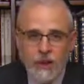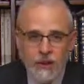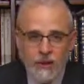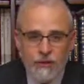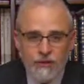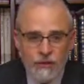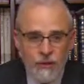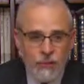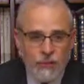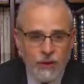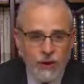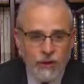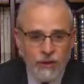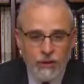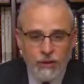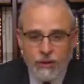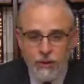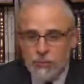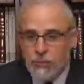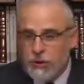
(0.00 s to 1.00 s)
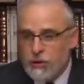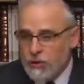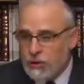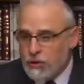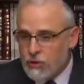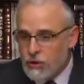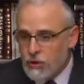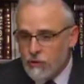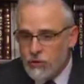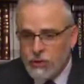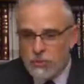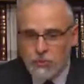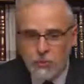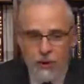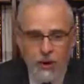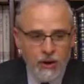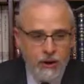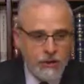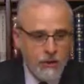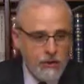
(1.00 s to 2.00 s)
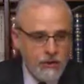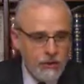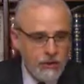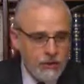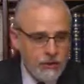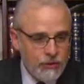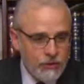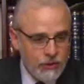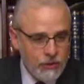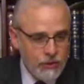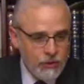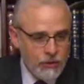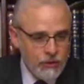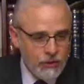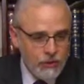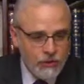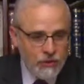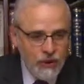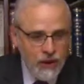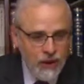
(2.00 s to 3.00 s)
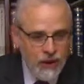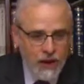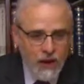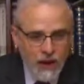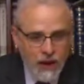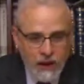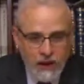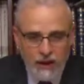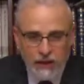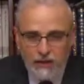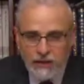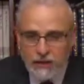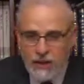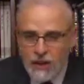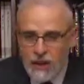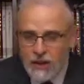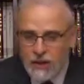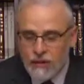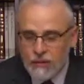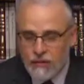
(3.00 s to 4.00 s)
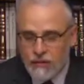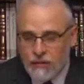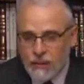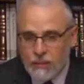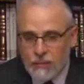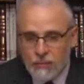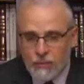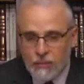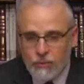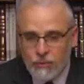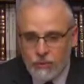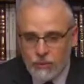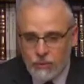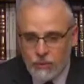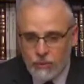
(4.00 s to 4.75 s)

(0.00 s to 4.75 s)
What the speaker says: from where the Mir Yeshiva departed to Shanghai, and from